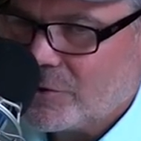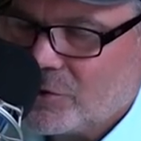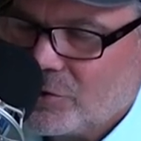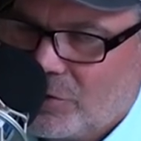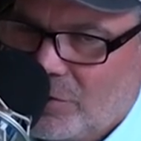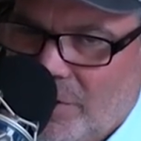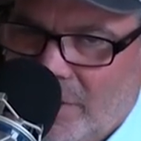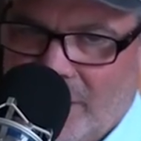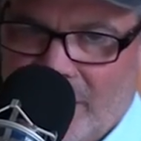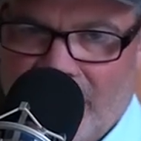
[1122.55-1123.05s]
True
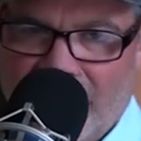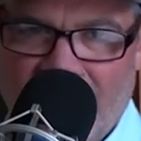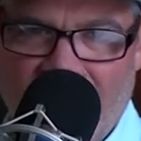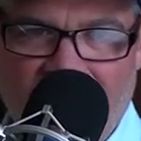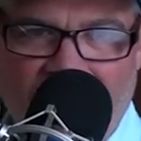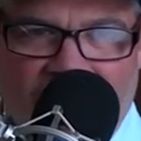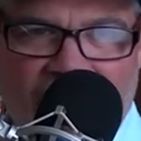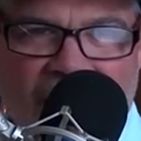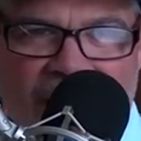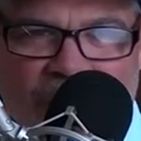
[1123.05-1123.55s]
Green, and
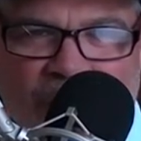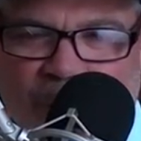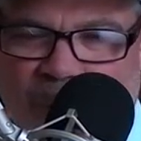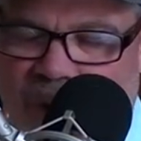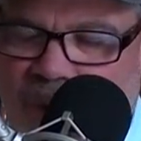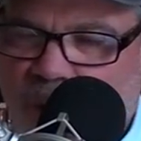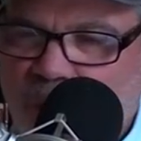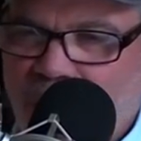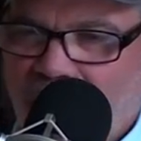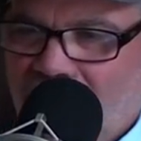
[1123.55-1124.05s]
I knew
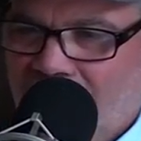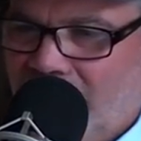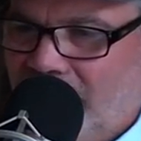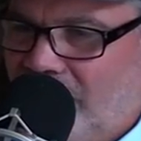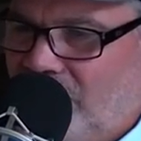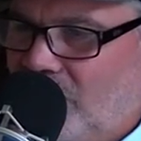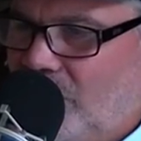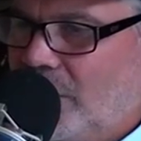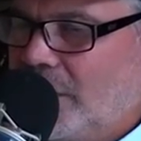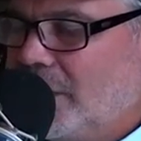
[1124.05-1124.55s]
people weren't going to
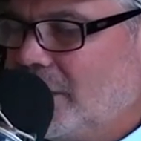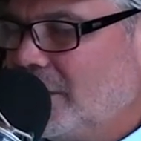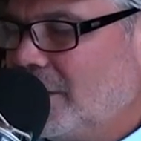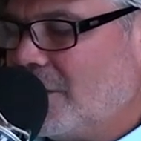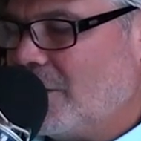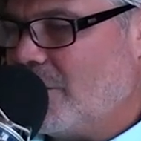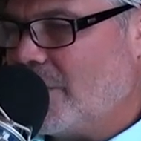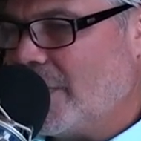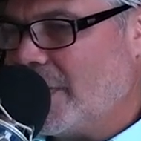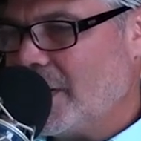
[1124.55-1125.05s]
do it, you
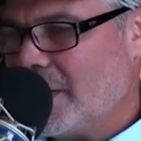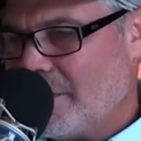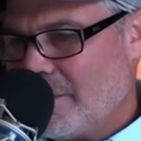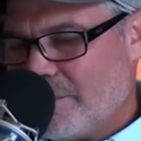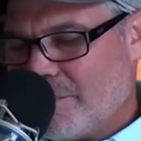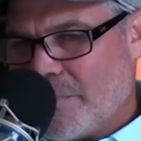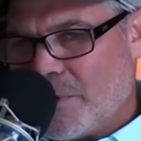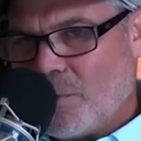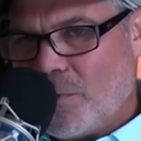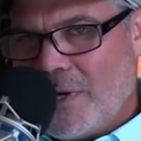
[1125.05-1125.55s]
know, but
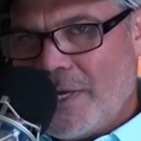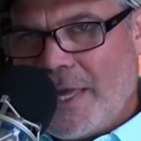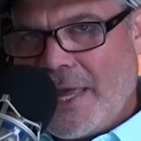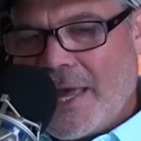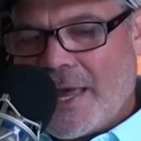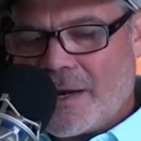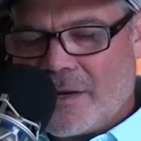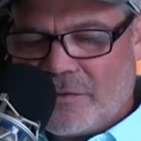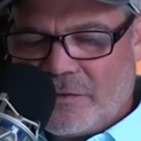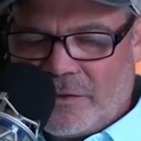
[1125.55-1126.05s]
we
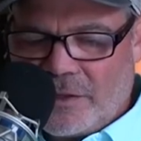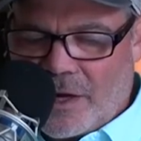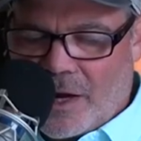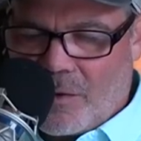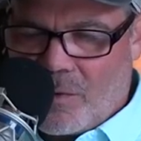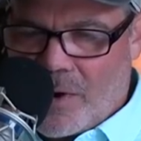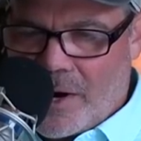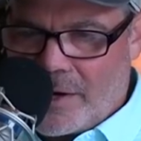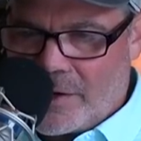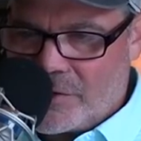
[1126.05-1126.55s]
can as
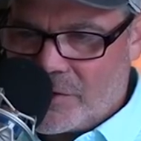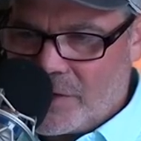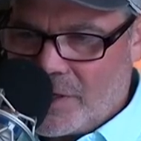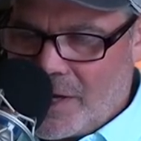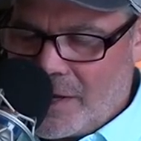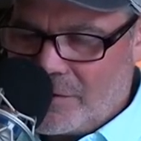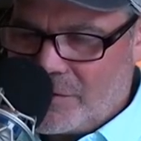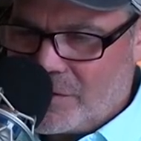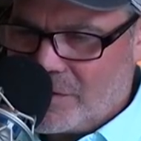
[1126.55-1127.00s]
DIYers. And I used